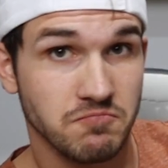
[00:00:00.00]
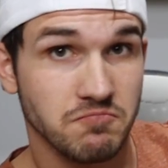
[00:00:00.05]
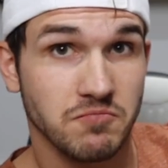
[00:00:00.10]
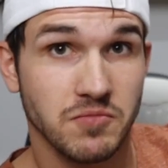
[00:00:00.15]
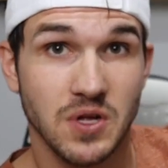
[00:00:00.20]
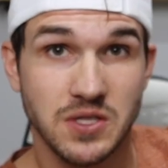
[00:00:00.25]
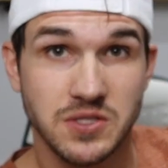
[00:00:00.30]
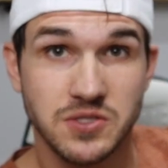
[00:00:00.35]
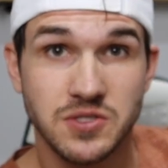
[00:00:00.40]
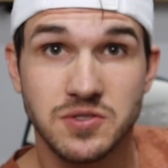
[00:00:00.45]

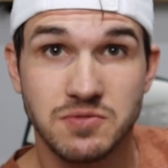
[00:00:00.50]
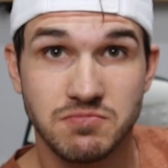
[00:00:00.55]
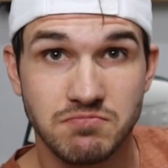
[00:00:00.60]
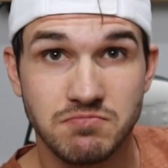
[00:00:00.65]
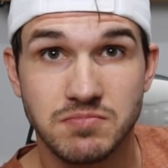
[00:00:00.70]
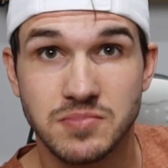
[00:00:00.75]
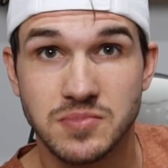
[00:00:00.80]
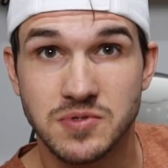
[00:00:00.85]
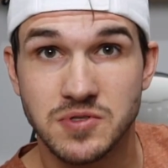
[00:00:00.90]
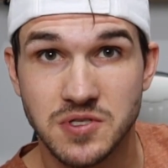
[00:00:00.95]
Let's
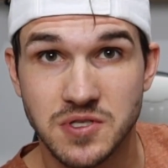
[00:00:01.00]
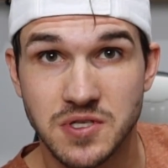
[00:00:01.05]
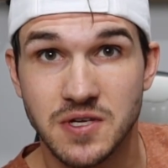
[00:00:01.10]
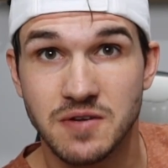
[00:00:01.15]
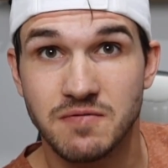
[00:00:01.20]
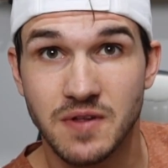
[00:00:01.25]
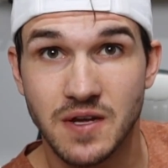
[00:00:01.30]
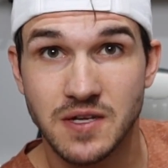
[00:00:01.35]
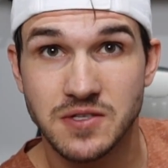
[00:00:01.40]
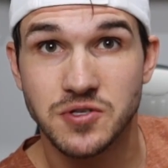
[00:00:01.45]
see if
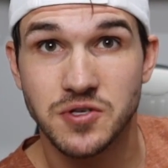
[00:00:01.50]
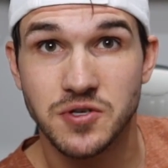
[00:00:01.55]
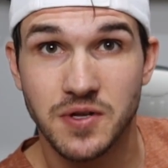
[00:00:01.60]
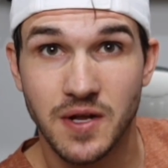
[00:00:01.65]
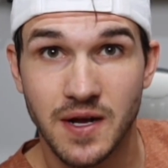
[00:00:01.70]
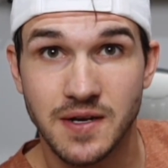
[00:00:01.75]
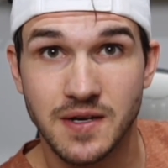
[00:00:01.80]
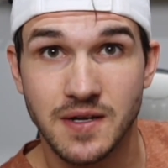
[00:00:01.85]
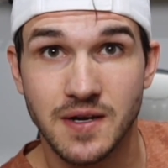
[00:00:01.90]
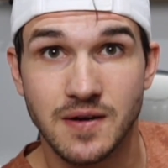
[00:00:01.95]
that's a good
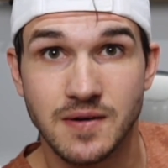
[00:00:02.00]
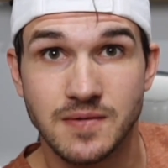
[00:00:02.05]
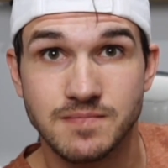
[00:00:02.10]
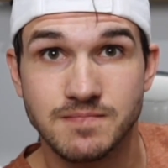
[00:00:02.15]
idea.